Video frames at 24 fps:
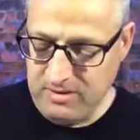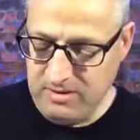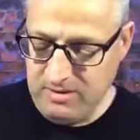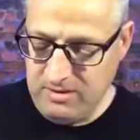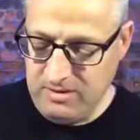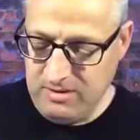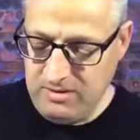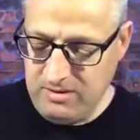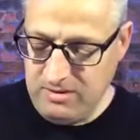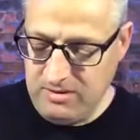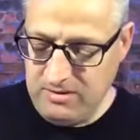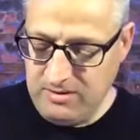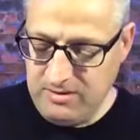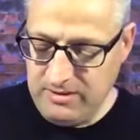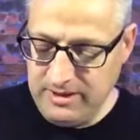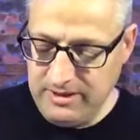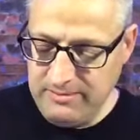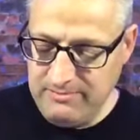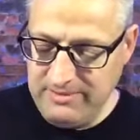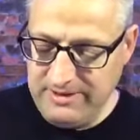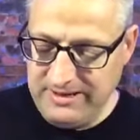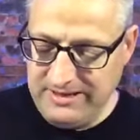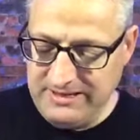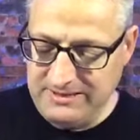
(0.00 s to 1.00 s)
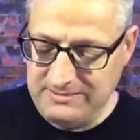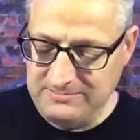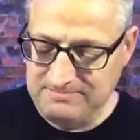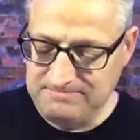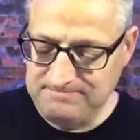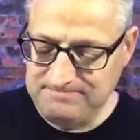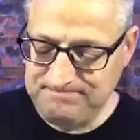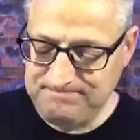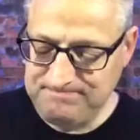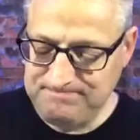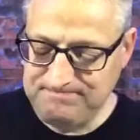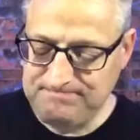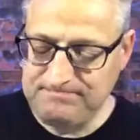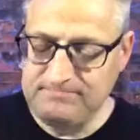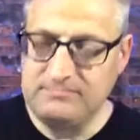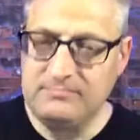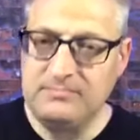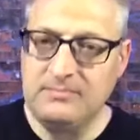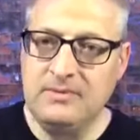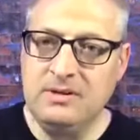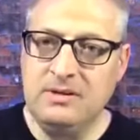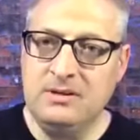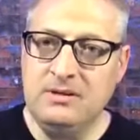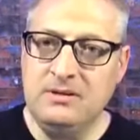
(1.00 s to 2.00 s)
Amen.
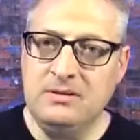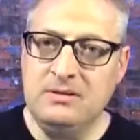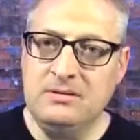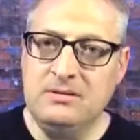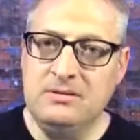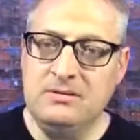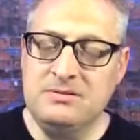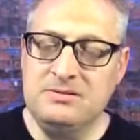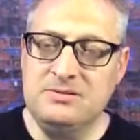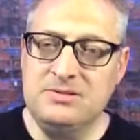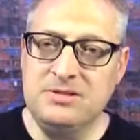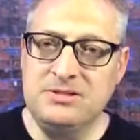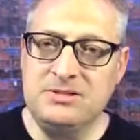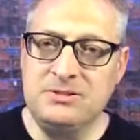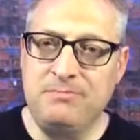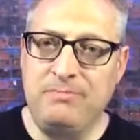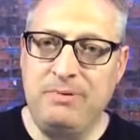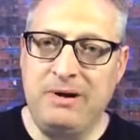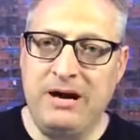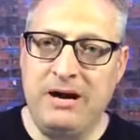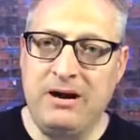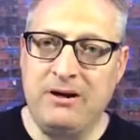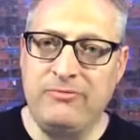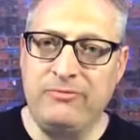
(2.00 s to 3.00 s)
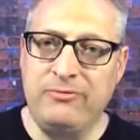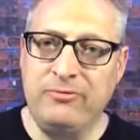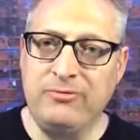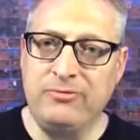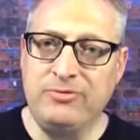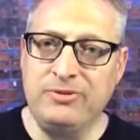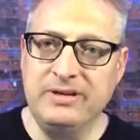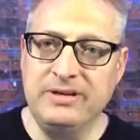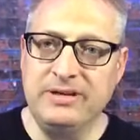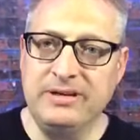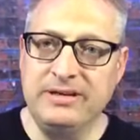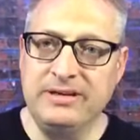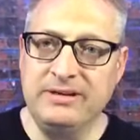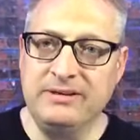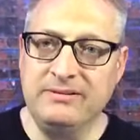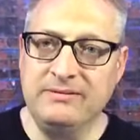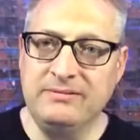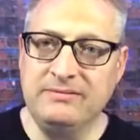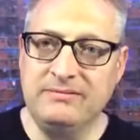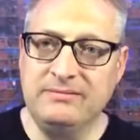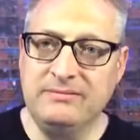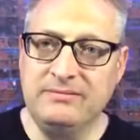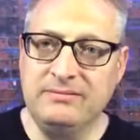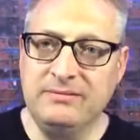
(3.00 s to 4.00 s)
Such a powerful thing
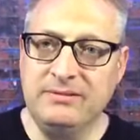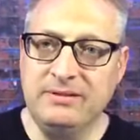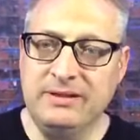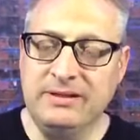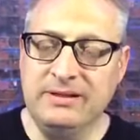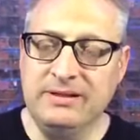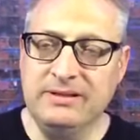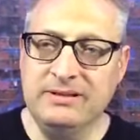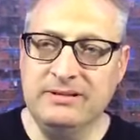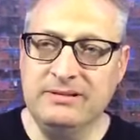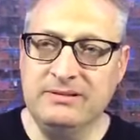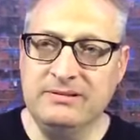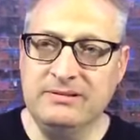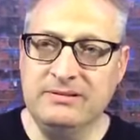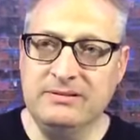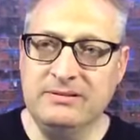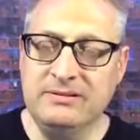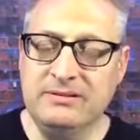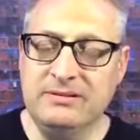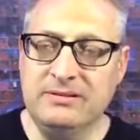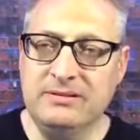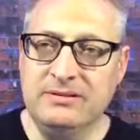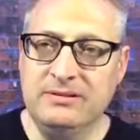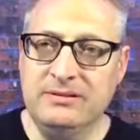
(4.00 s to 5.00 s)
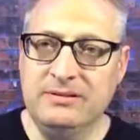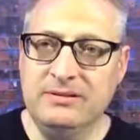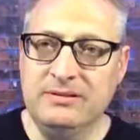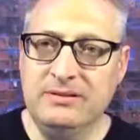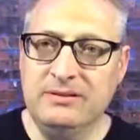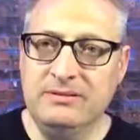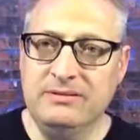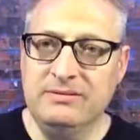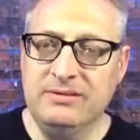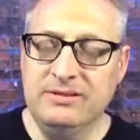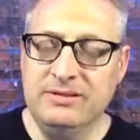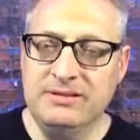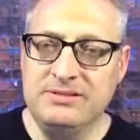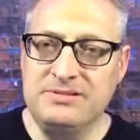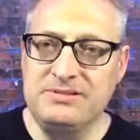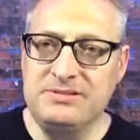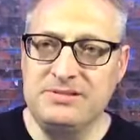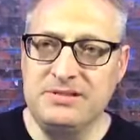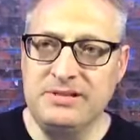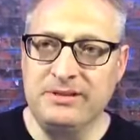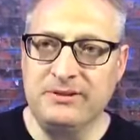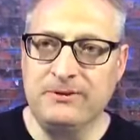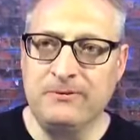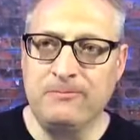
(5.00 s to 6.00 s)
in this
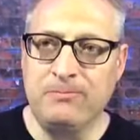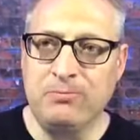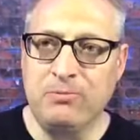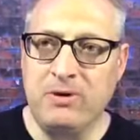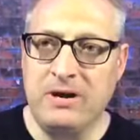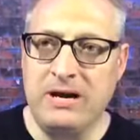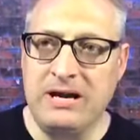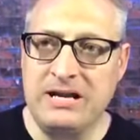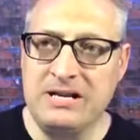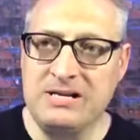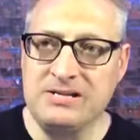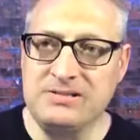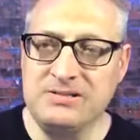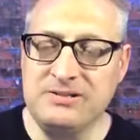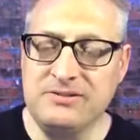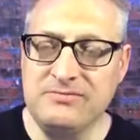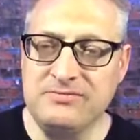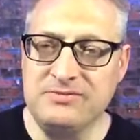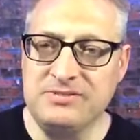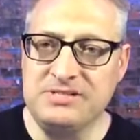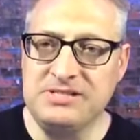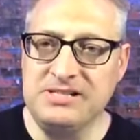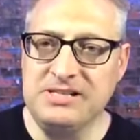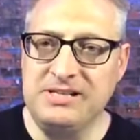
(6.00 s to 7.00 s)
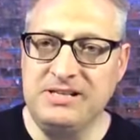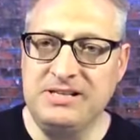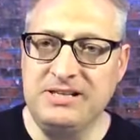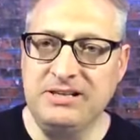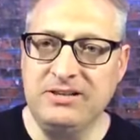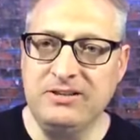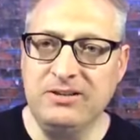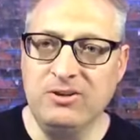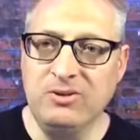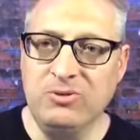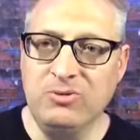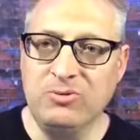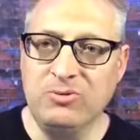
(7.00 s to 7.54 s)
enterprise of seeking the Lord.